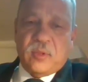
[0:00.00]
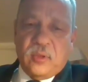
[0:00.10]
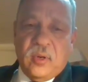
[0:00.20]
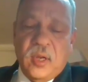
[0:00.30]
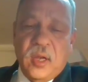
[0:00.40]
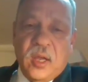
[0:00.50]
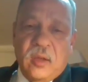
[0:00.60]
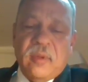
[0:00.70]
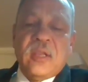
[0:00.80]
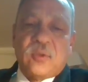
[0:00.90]
I'm sure
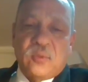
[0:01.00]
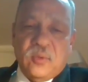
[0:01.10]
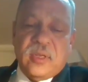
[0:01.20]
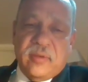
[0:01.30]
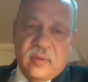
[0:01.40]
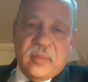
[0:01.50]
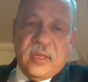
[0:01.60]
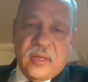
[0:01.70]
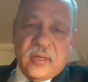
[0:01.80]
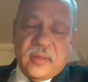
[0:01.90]
very soon there will
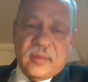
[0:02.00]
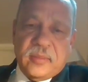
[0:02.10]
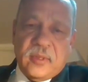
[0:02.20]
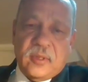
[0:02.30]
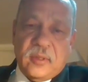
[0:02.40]
be a